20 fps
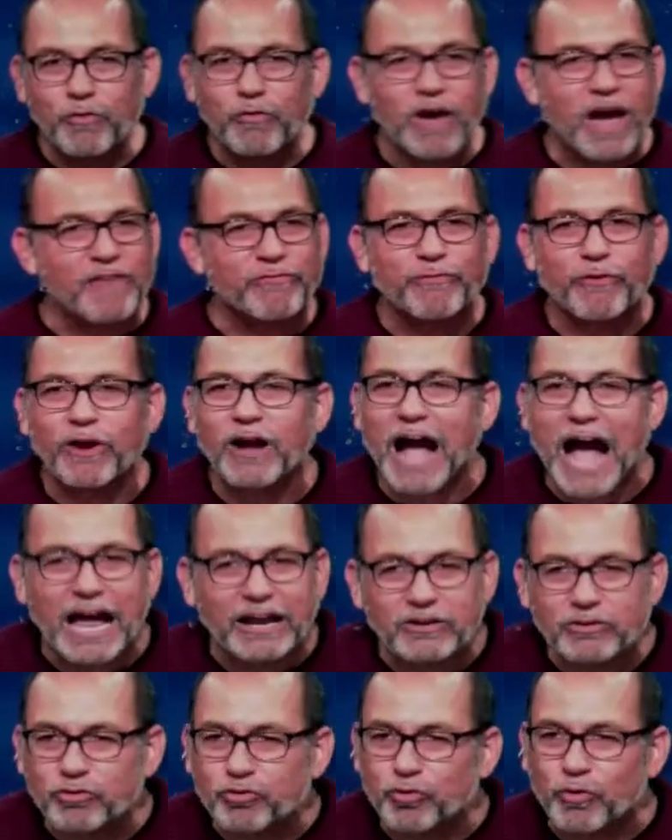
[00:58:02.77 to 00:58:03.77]
got
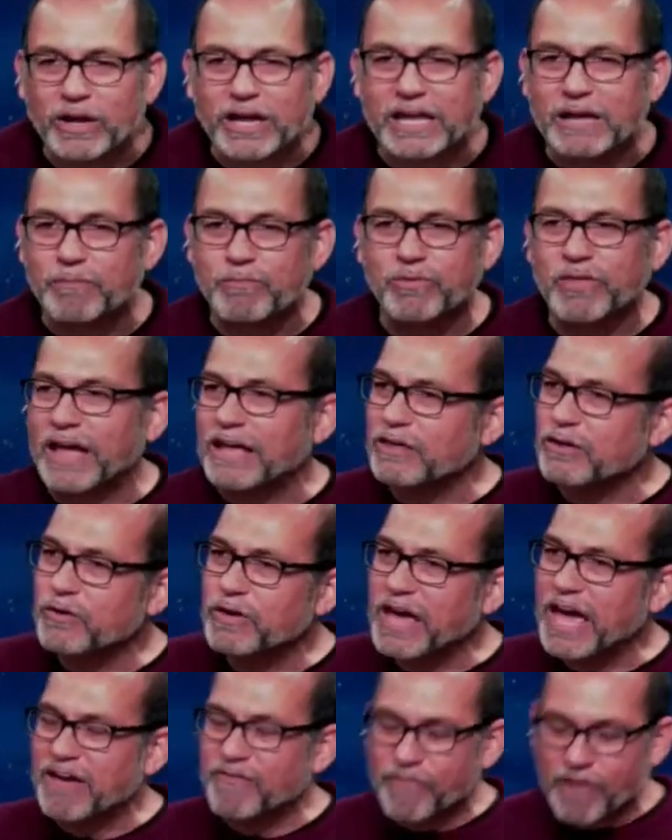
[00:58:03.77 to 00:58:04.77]
forgotten dreams that you
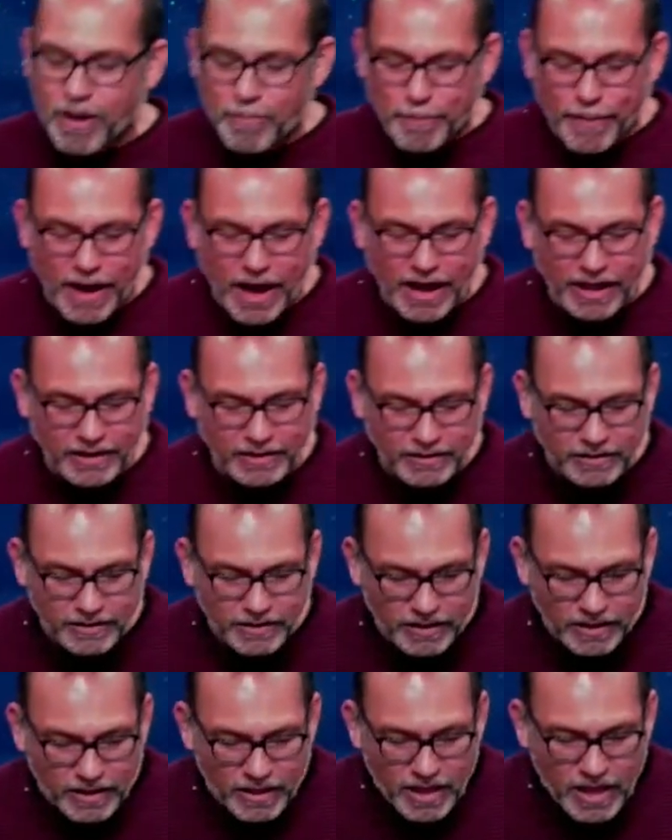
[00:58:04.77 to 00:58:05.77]
gave up on.
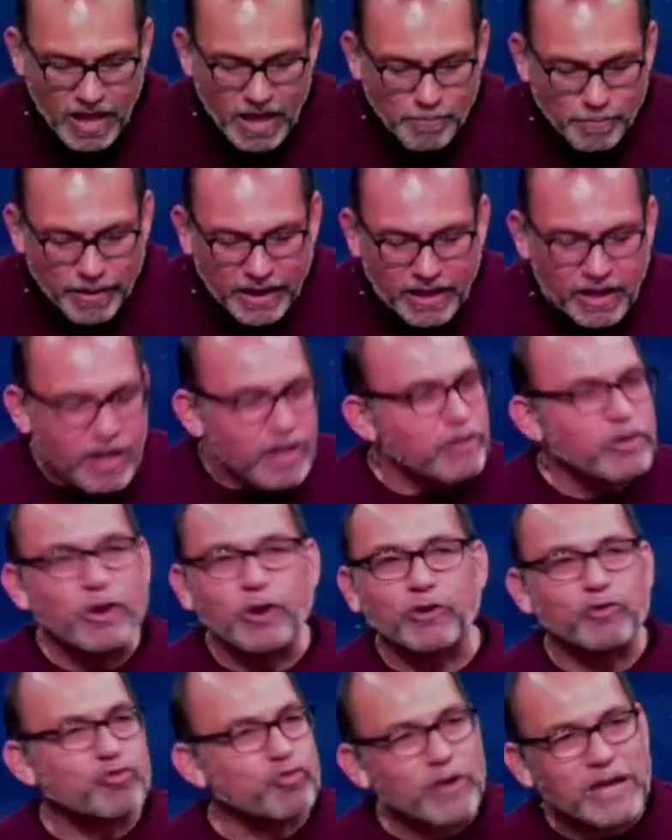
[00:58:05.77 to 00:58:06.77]
But your
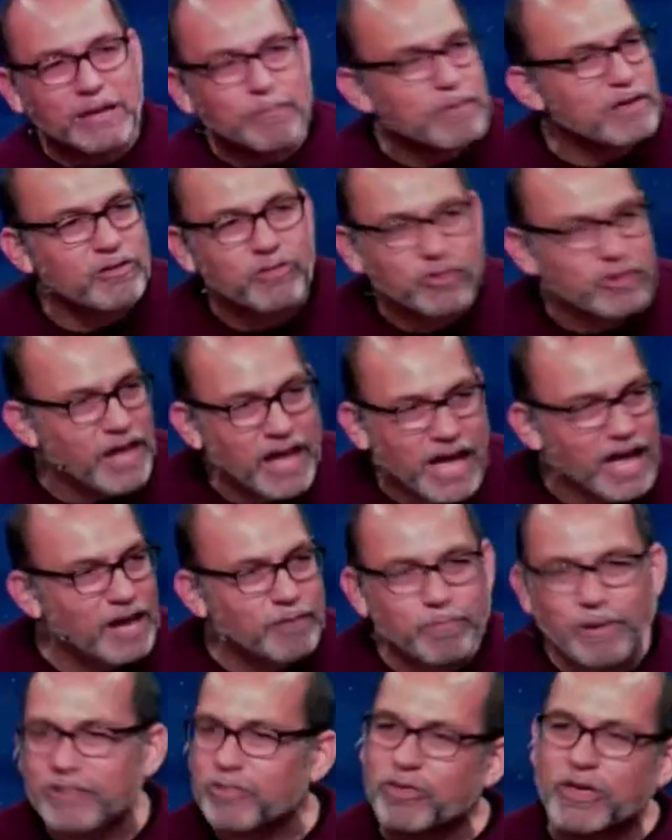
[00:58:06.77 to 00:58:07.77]
dream is dead,
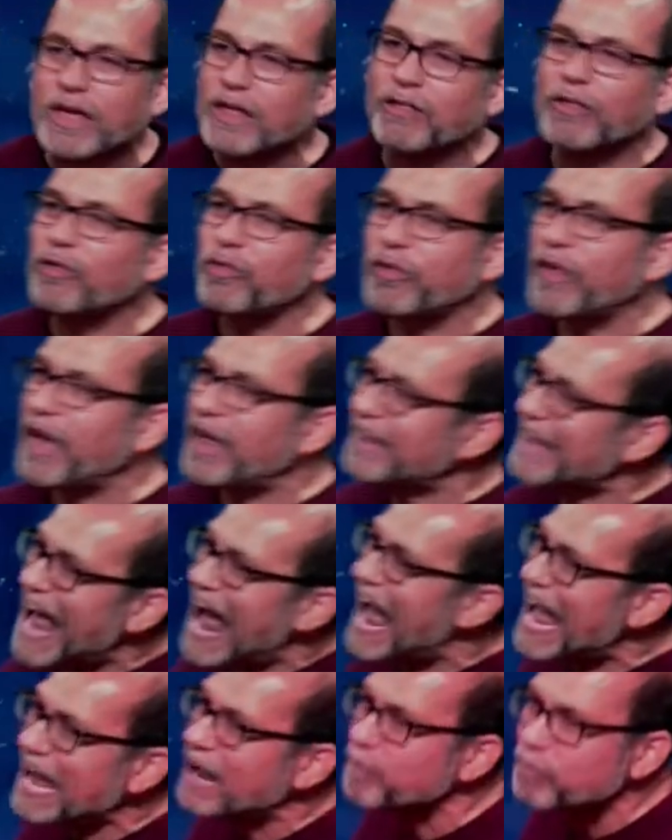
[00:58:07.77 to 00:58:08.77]
but Jesus says,
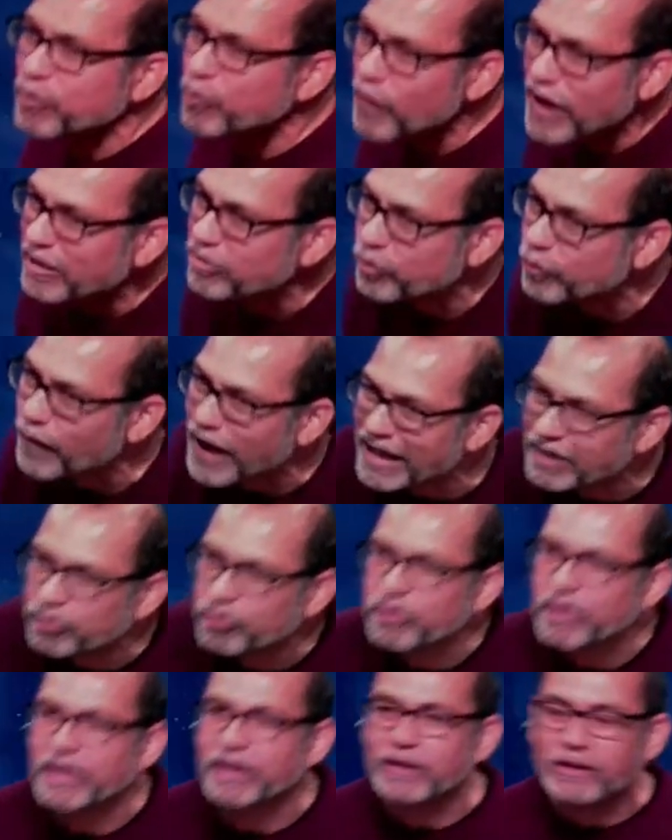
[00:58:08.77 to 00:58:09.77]
I am the
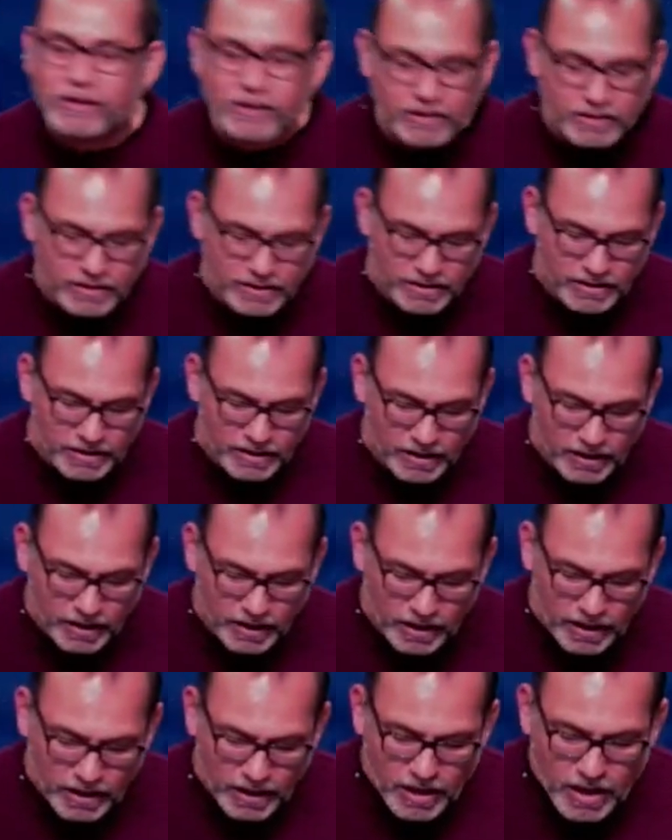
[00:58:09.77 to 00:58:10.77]
resurrection.
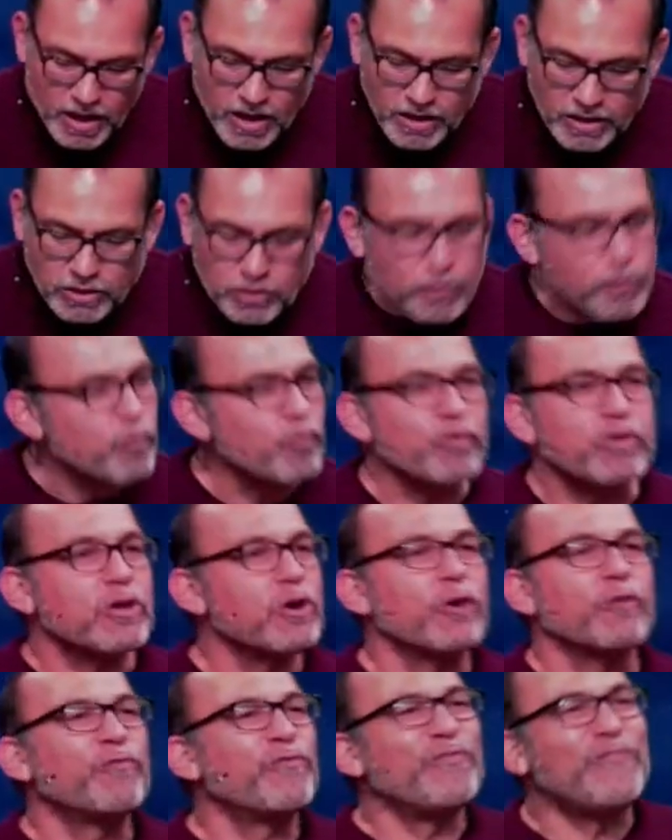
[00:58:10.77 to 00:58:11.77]
You,
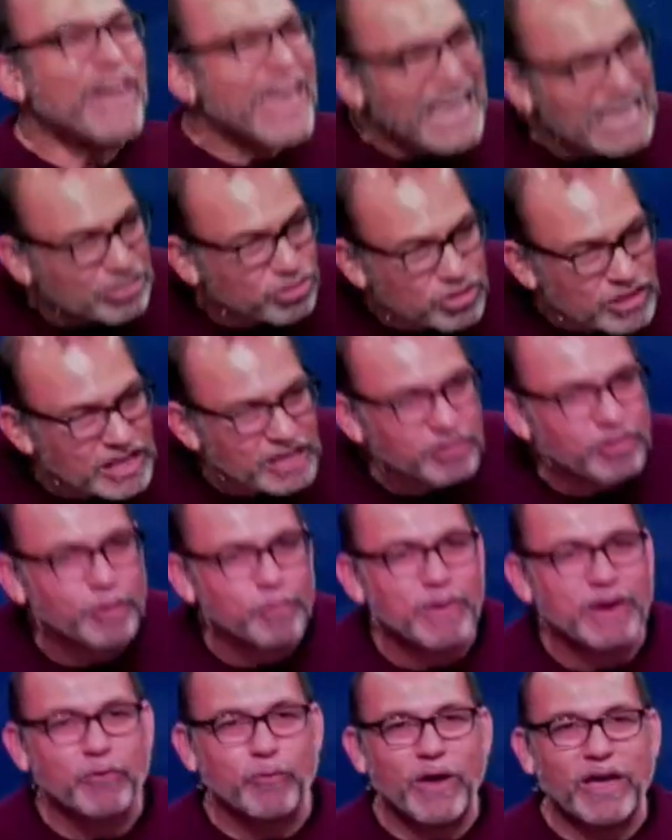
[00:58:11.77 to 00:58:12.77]
your faith needs to
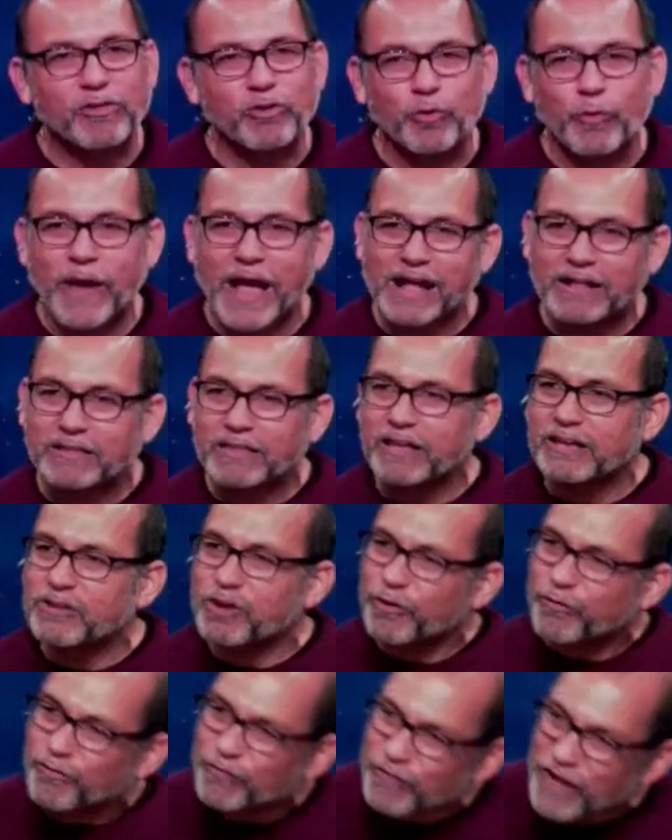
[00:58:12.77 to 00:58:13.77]
be resurrected. Your
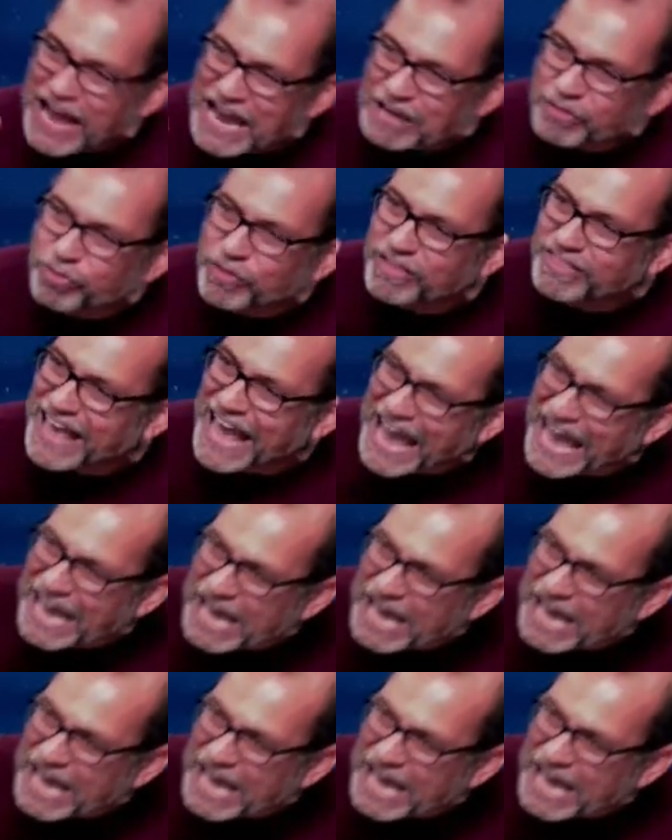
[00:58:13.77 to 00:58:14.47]
faith is hanging